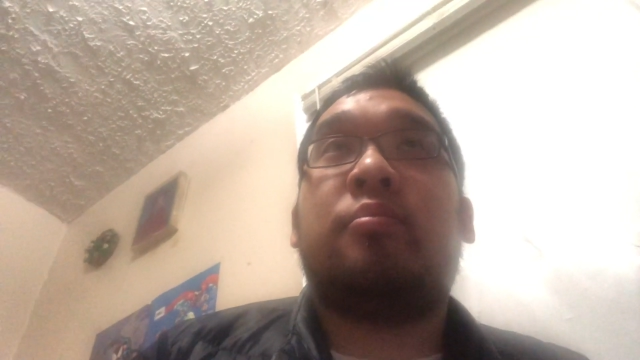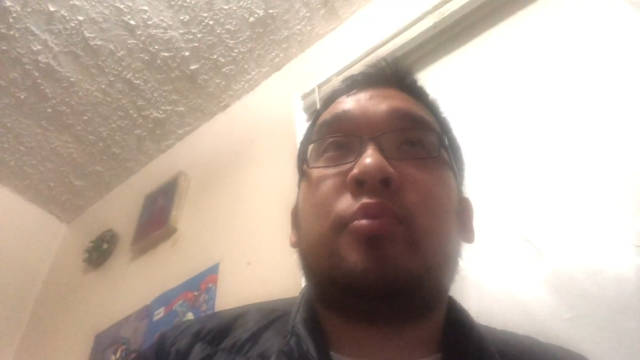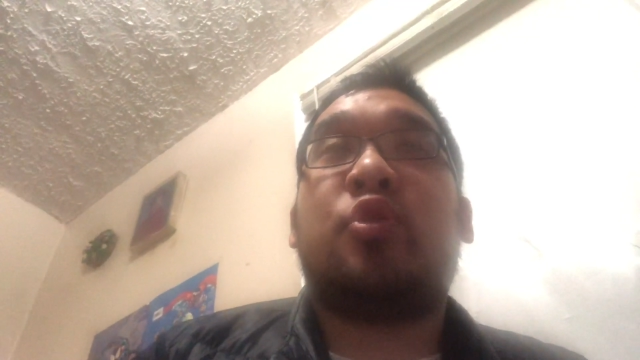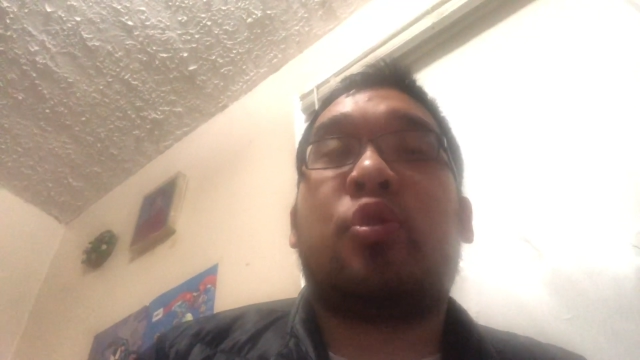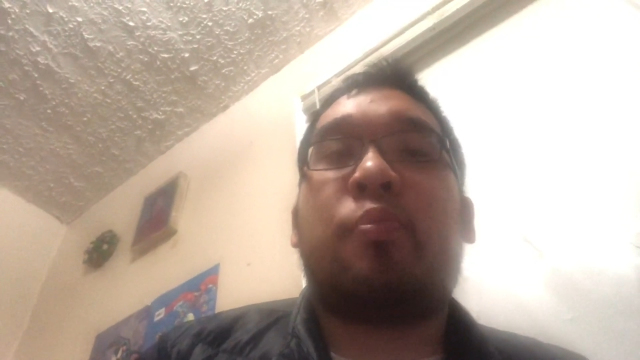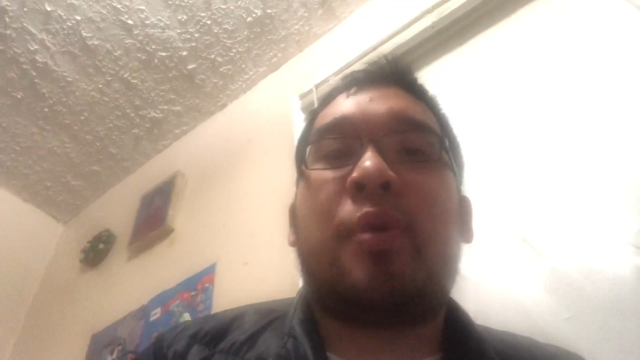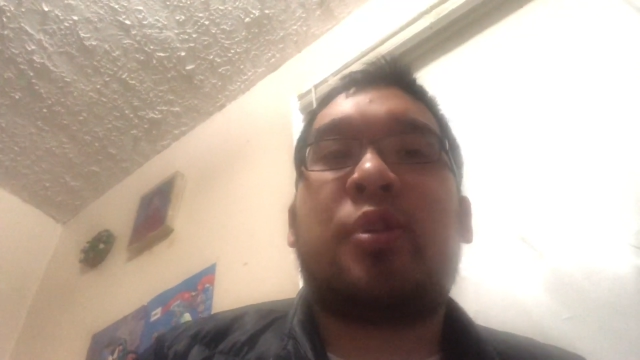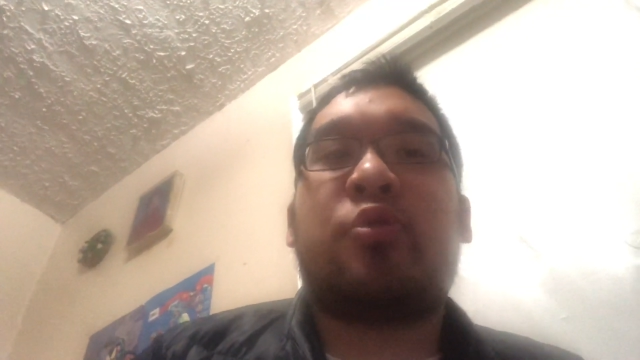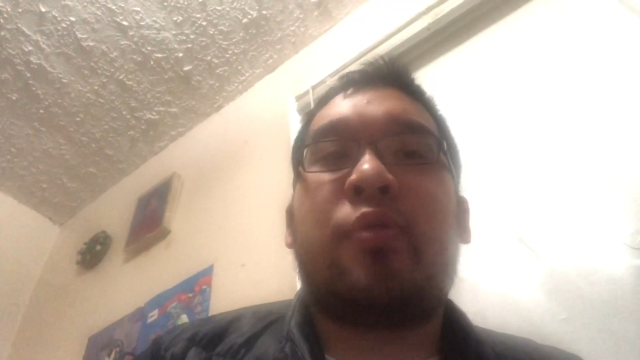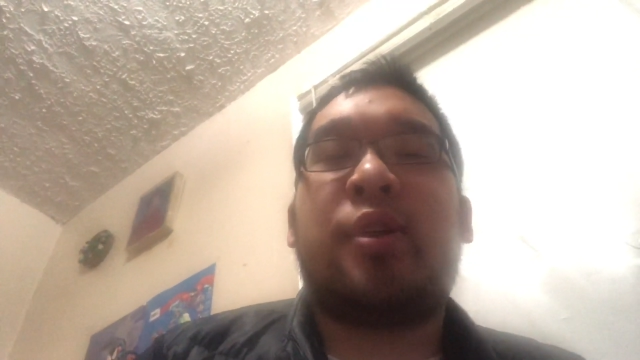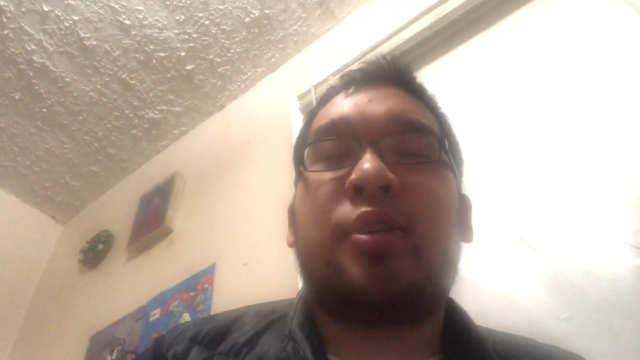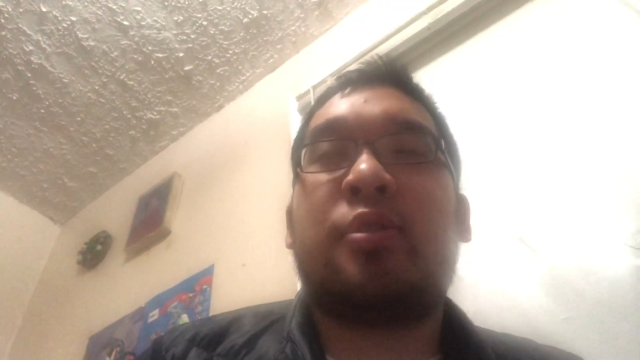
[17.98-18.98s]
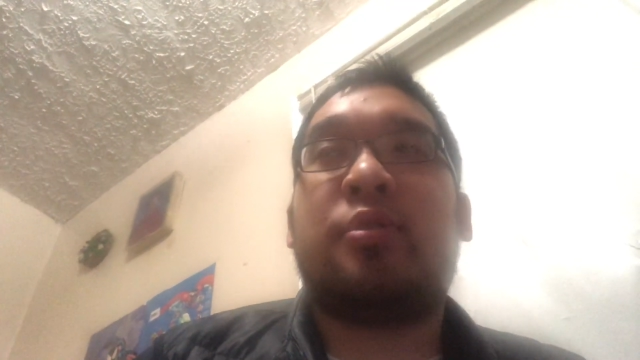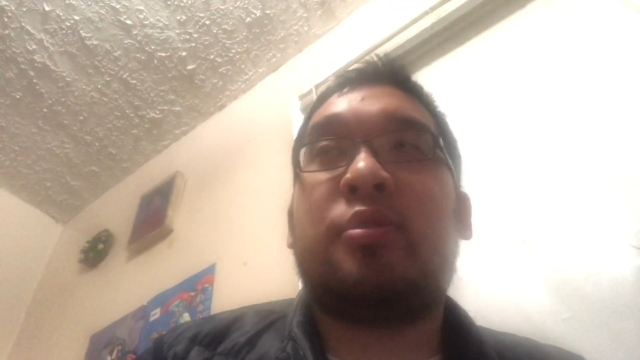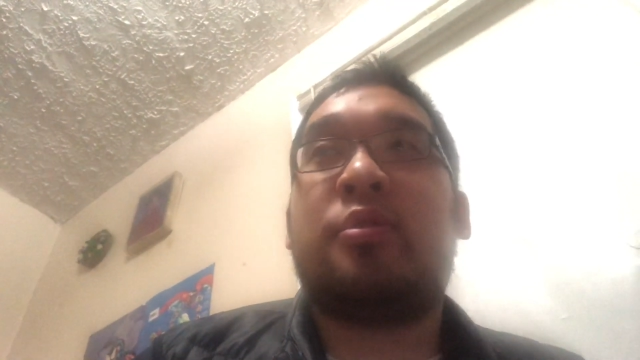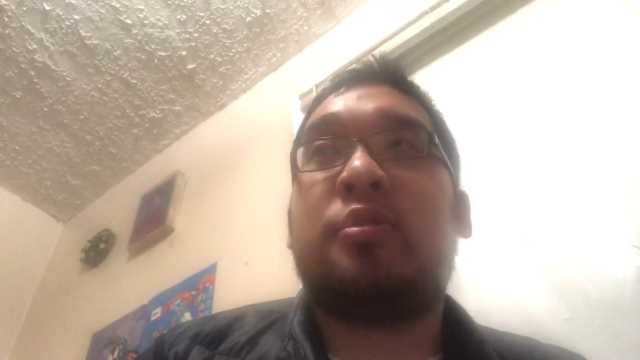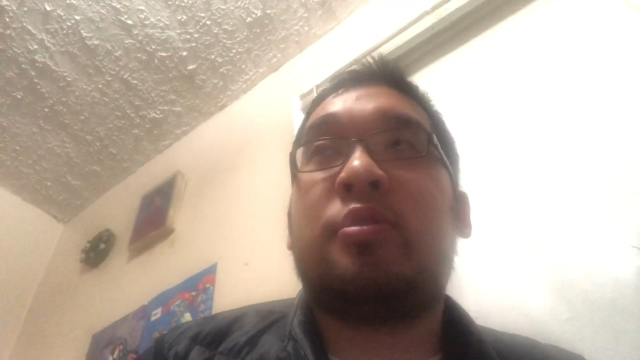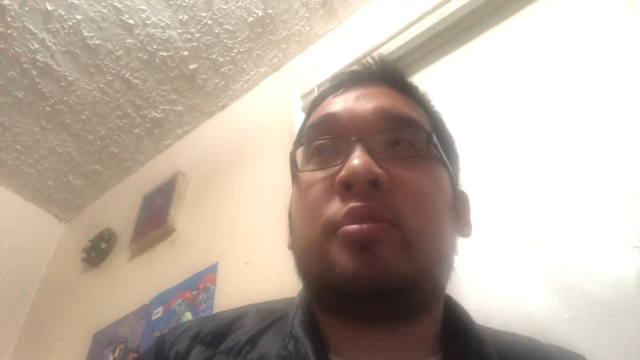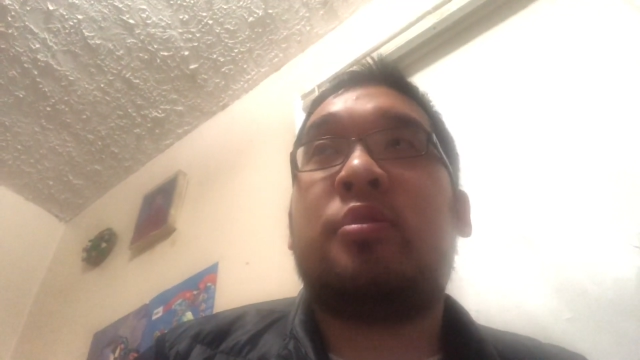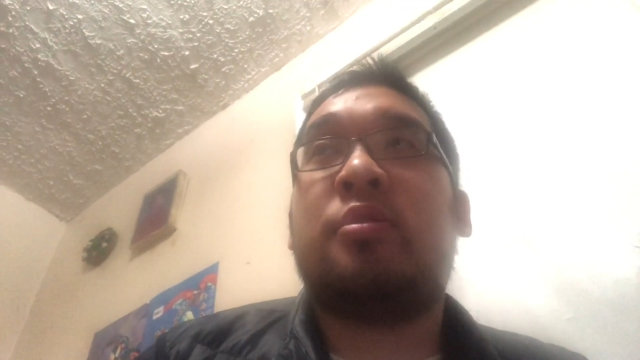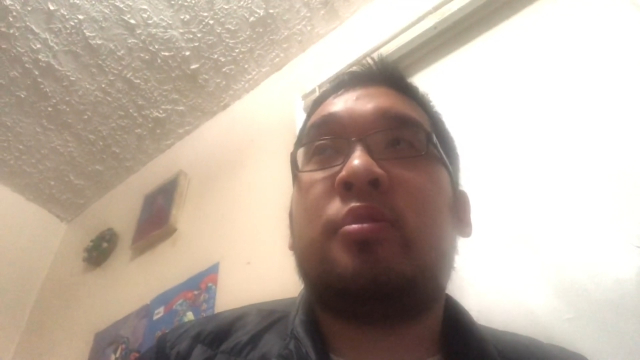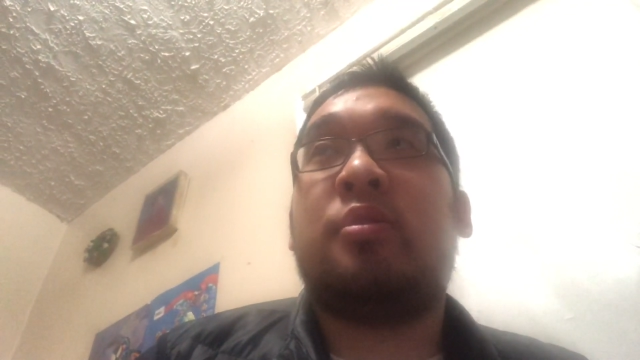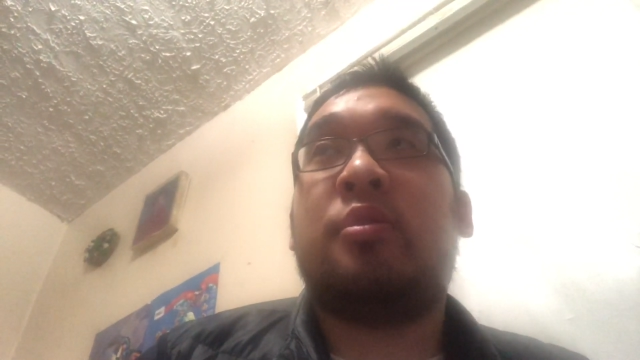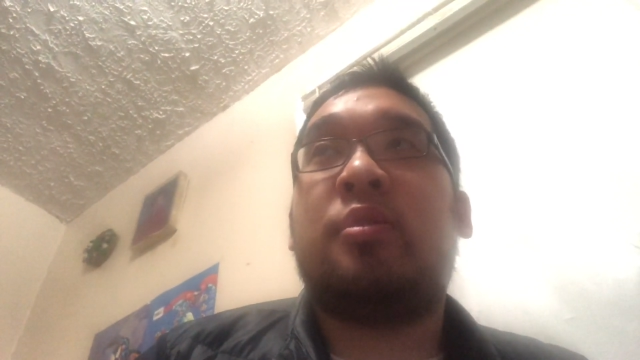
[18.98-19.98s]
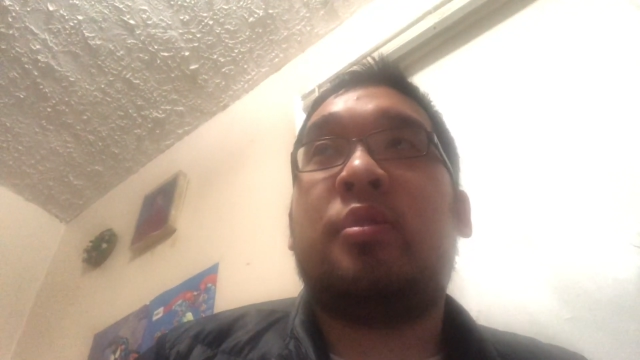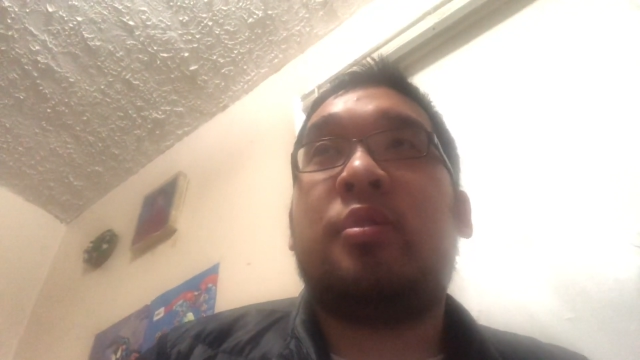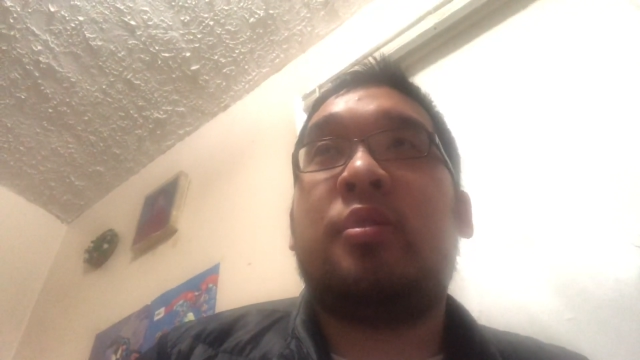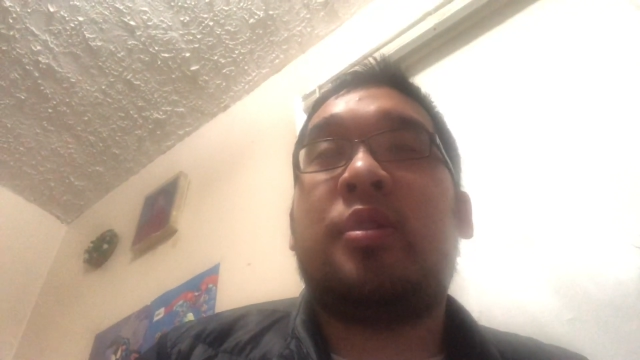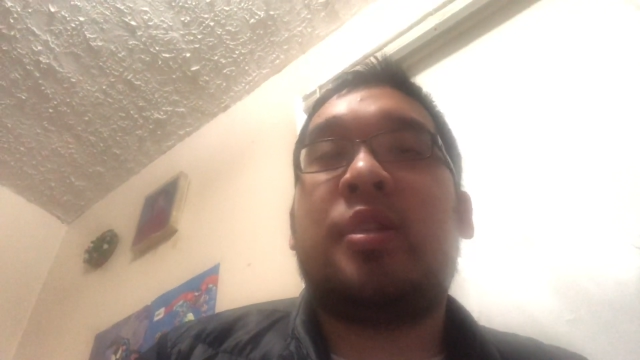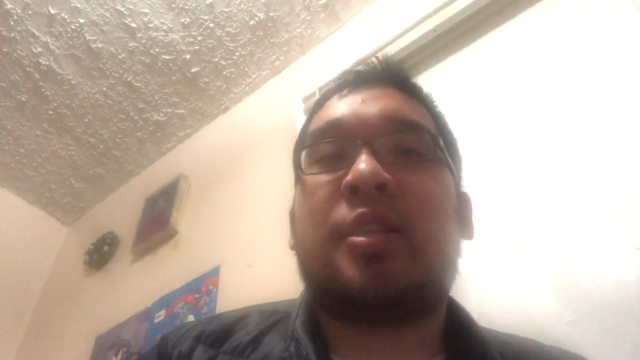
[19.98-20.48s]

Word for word: Zero punctuations. The